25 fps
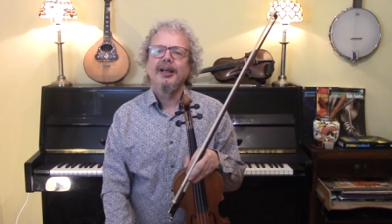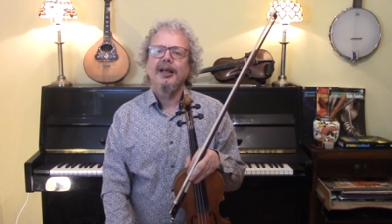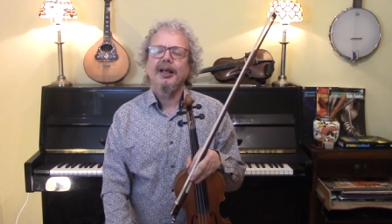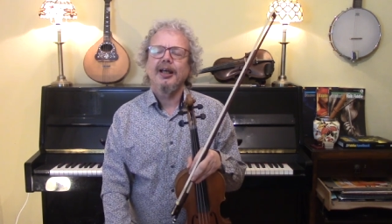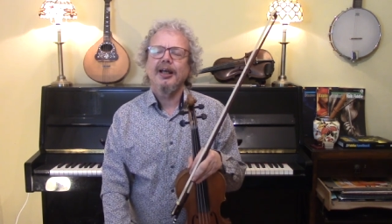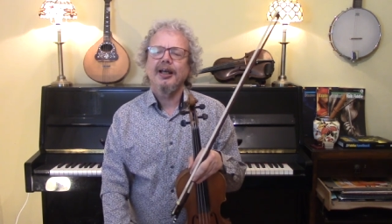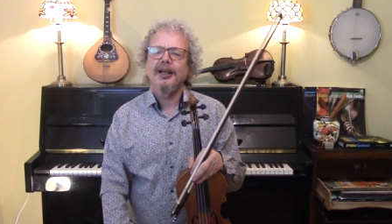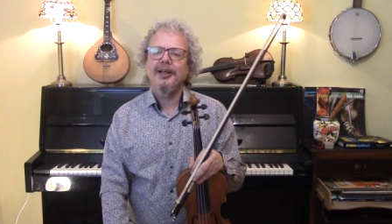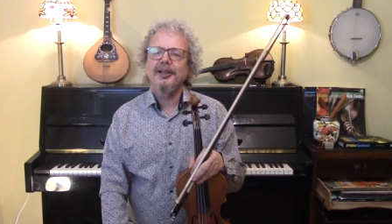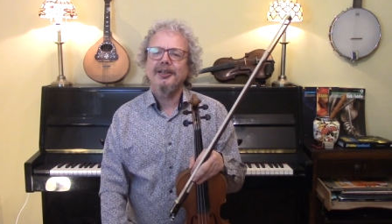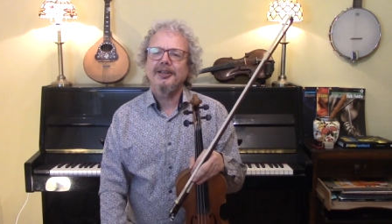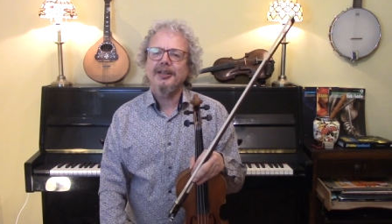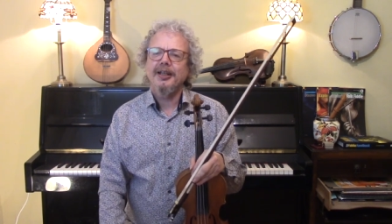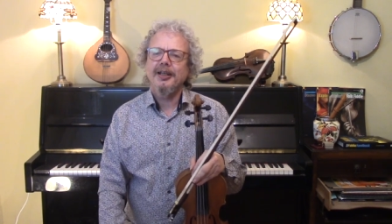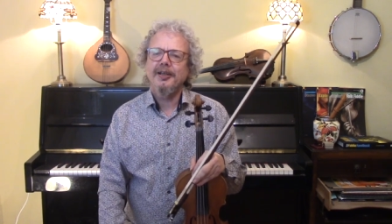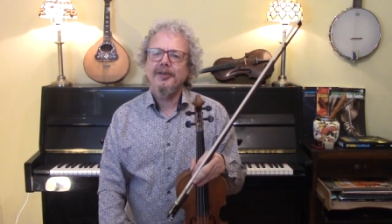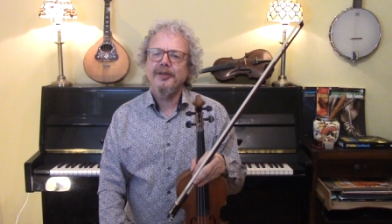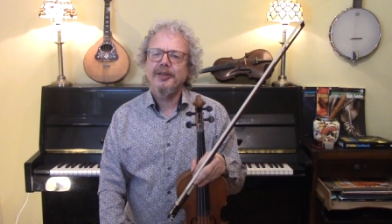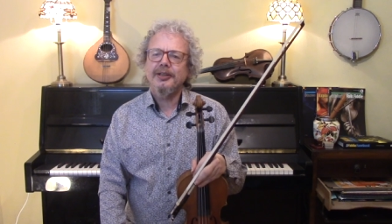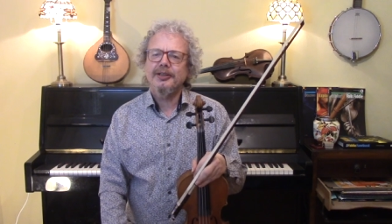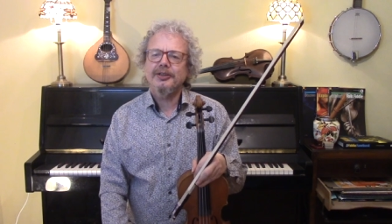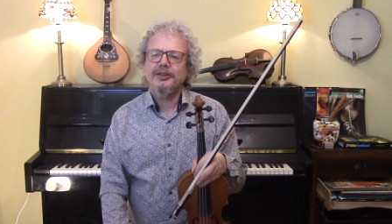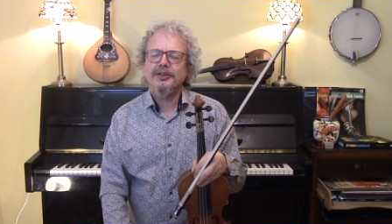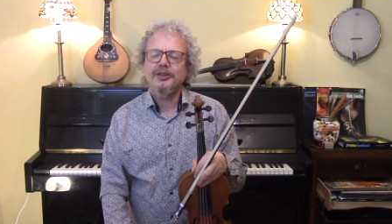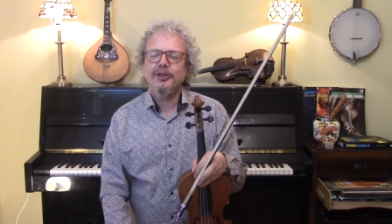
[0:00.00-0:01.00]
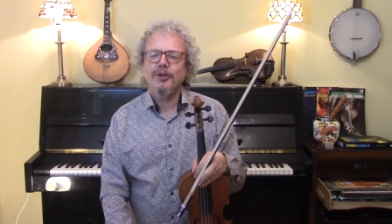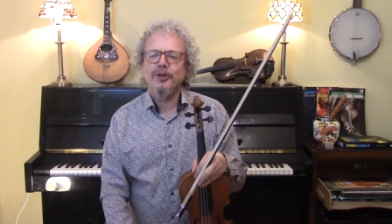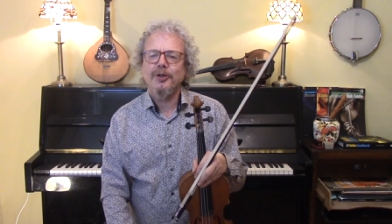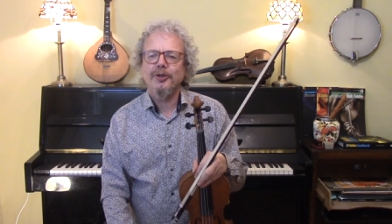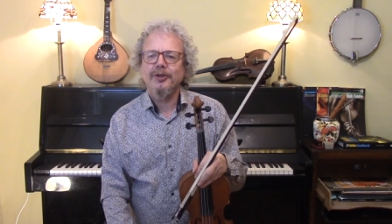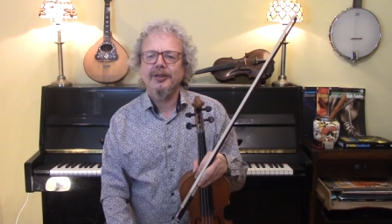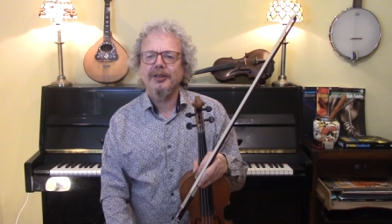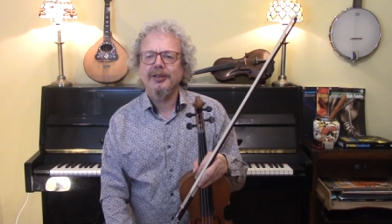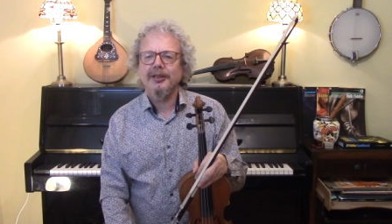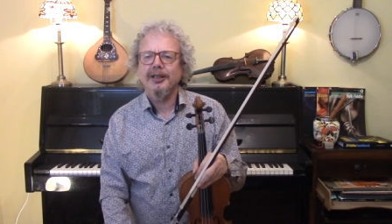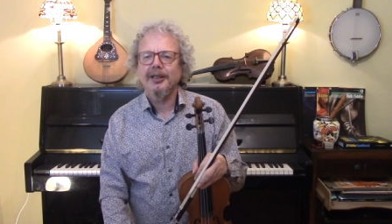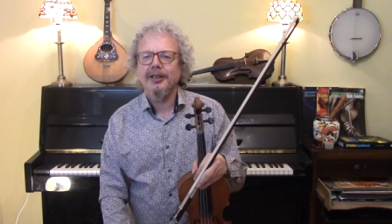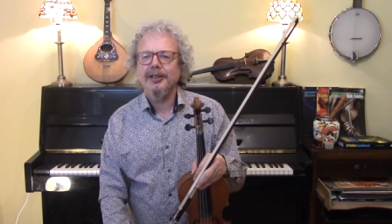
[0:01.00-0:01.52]
And in this
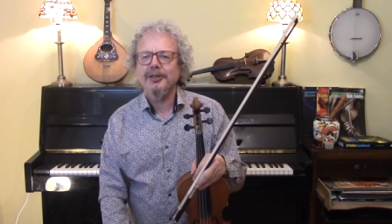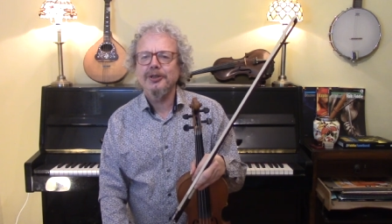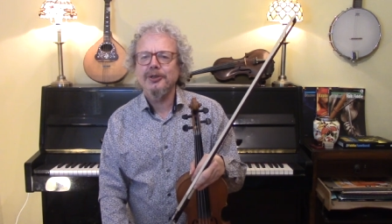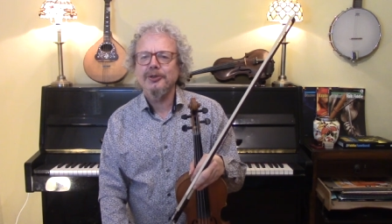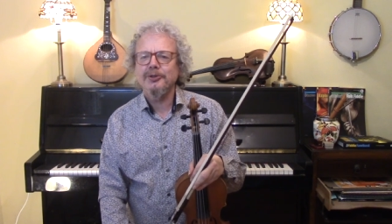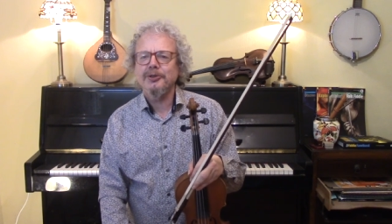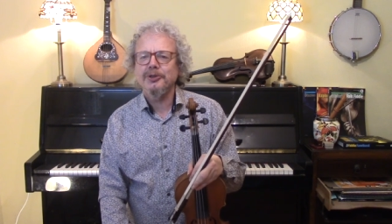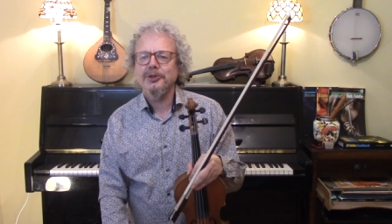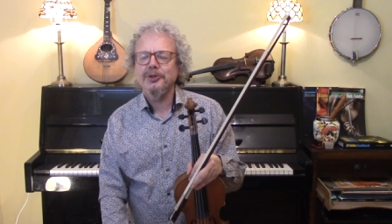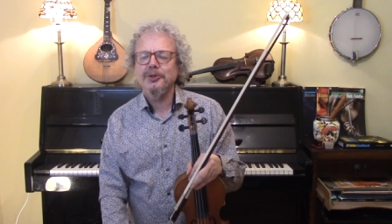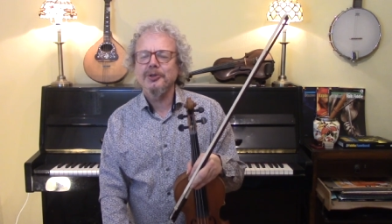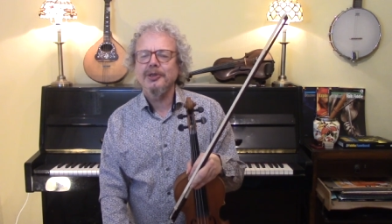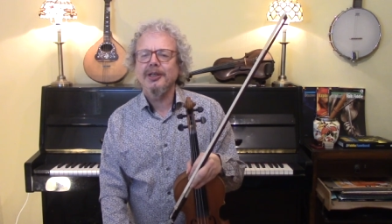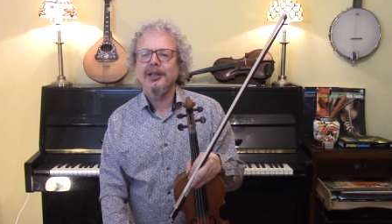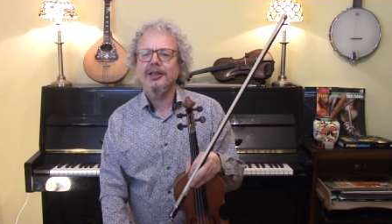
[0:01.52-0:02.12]
song uh, you do